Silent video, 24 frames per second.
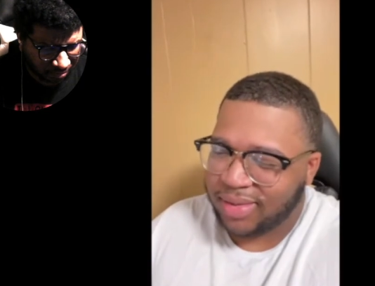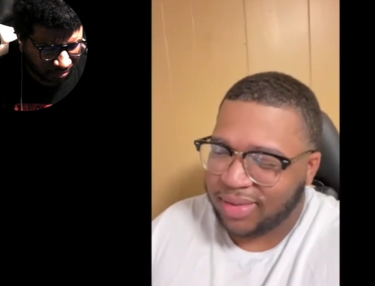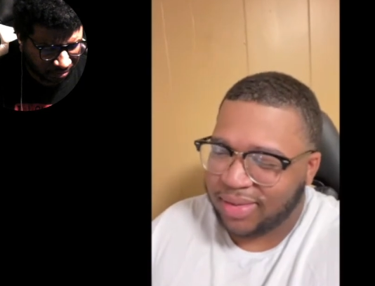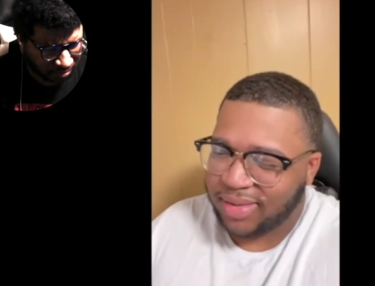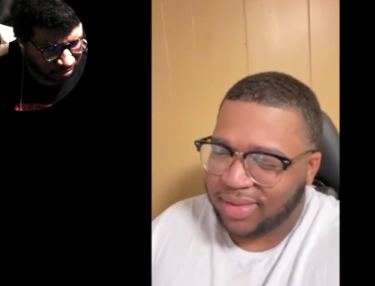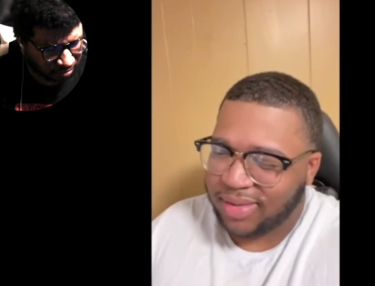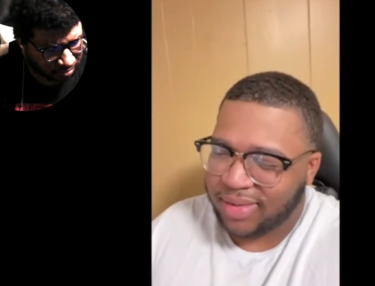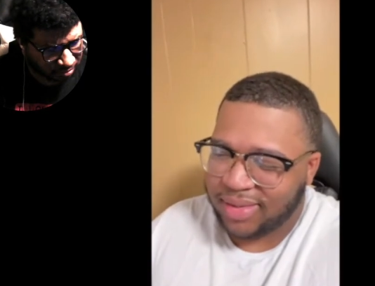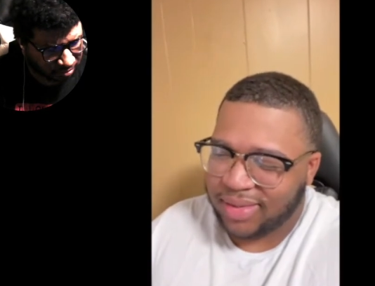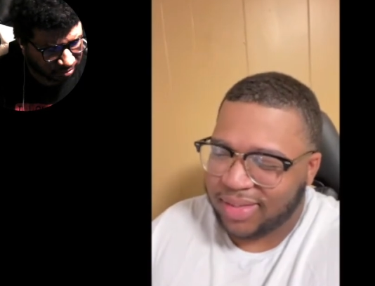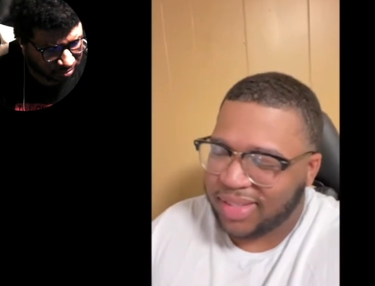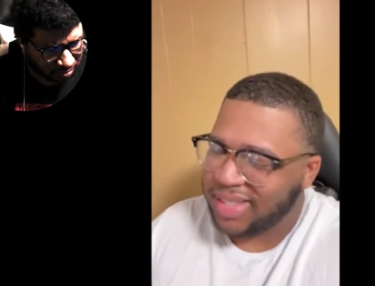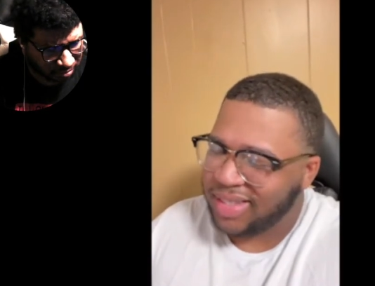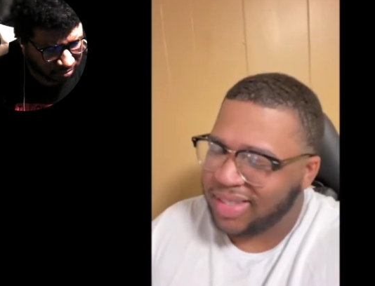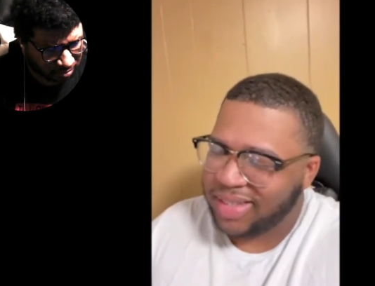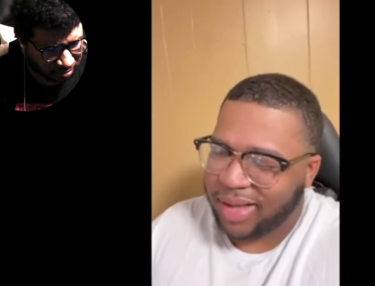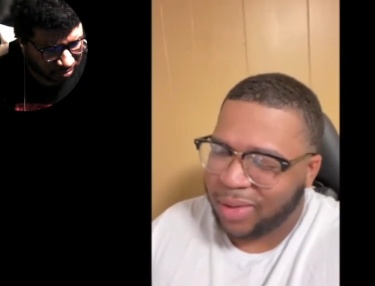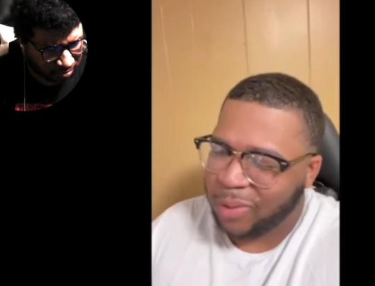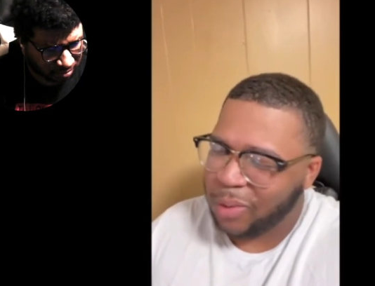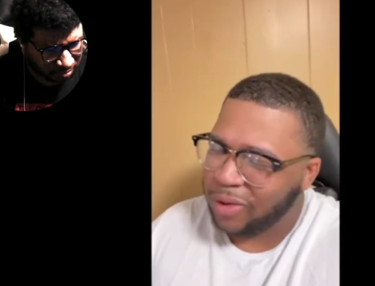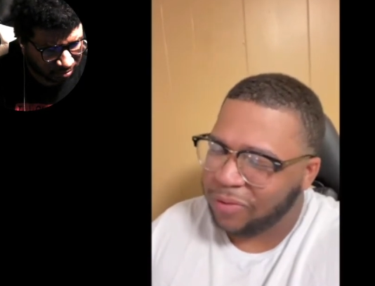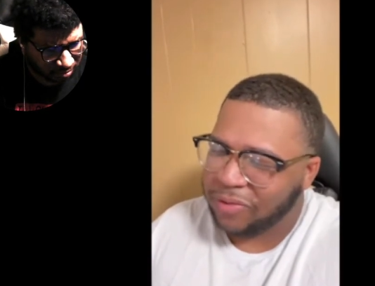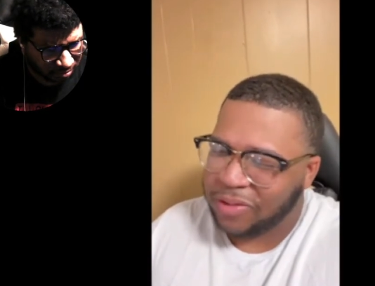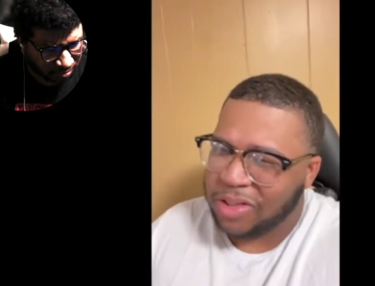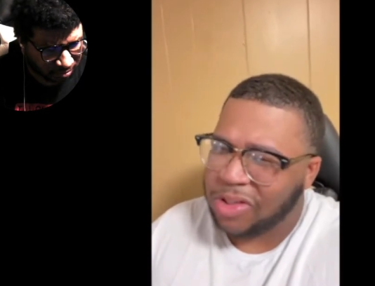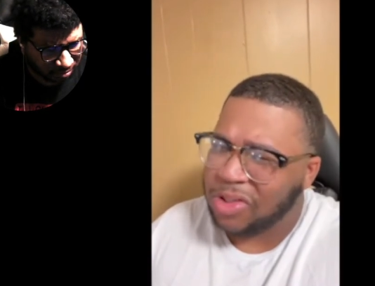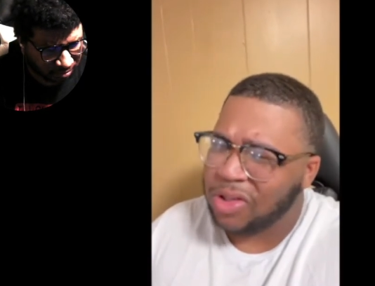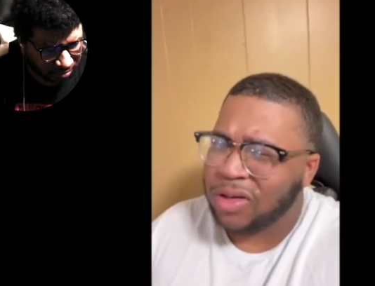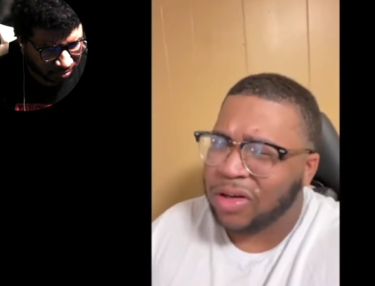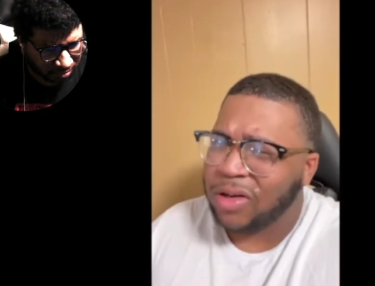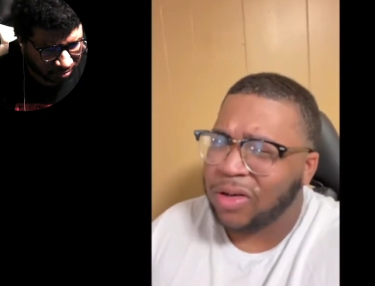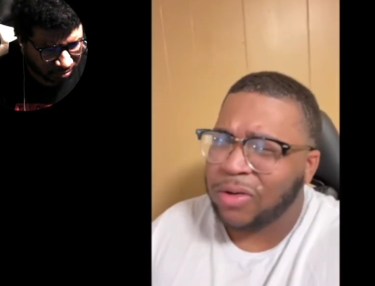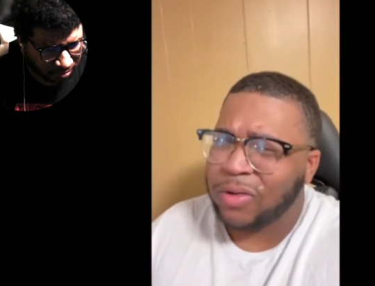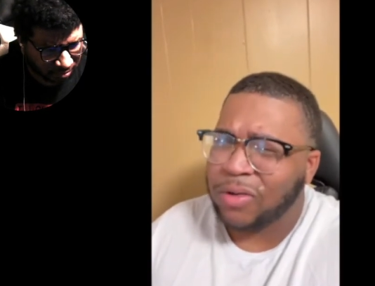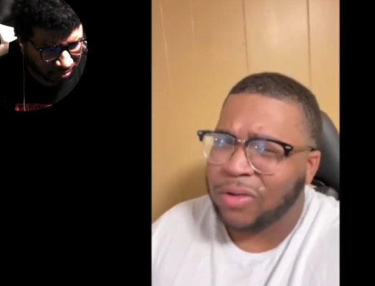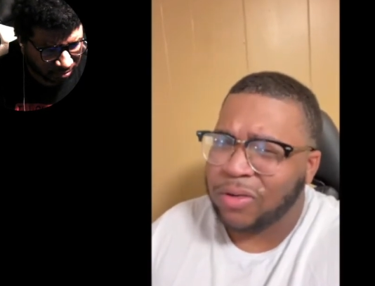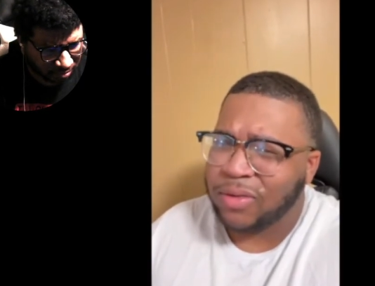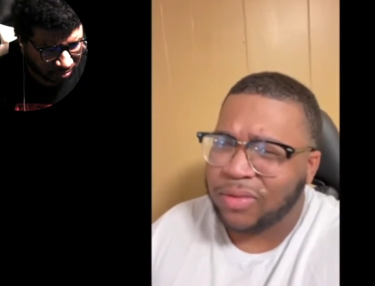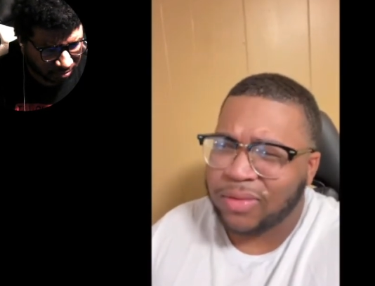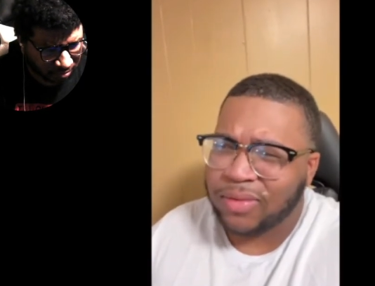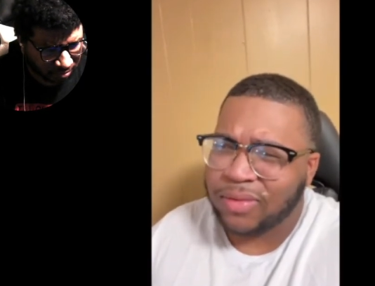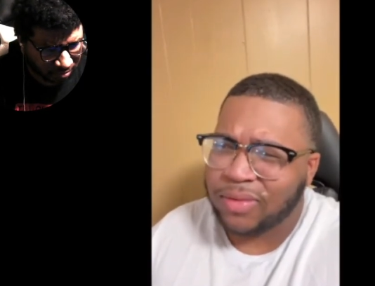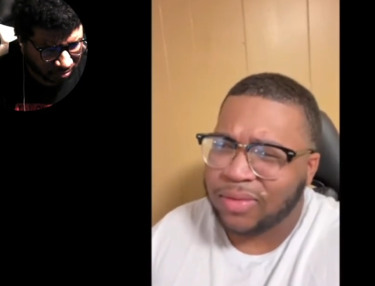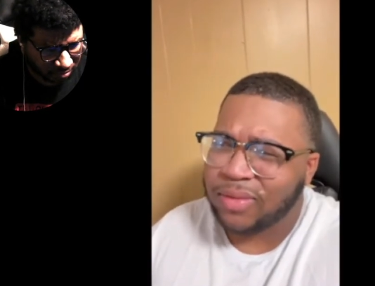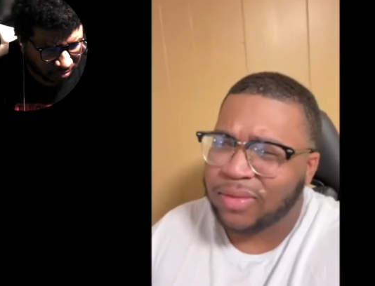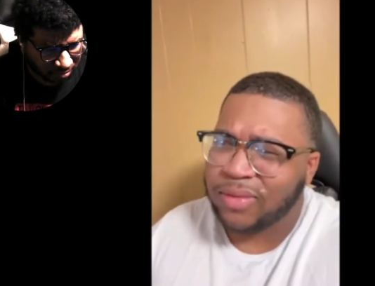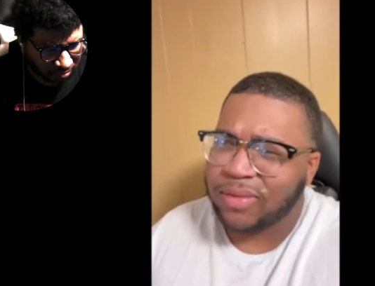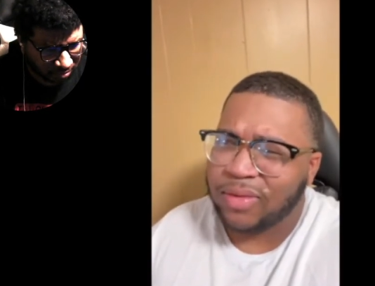Speaker 1: they're just not worth the struggle,
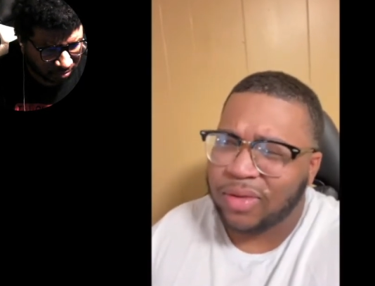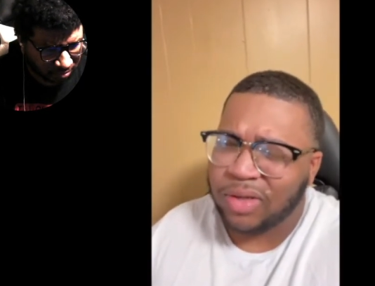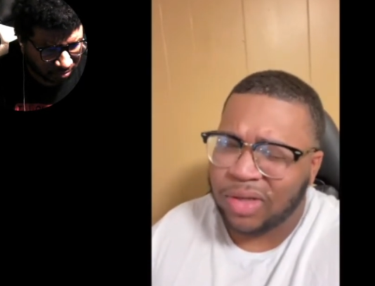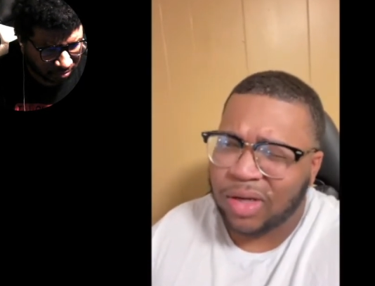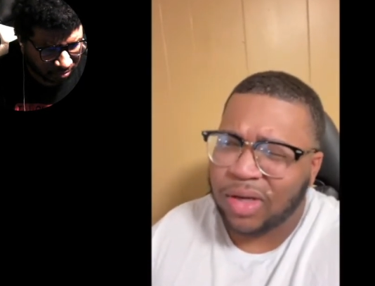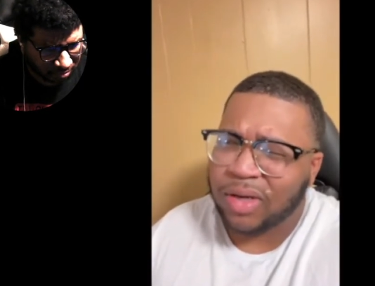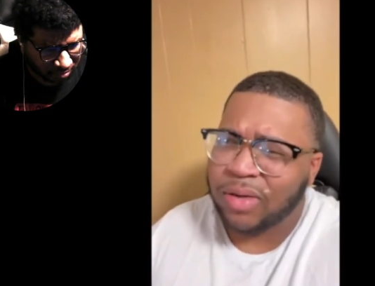you know?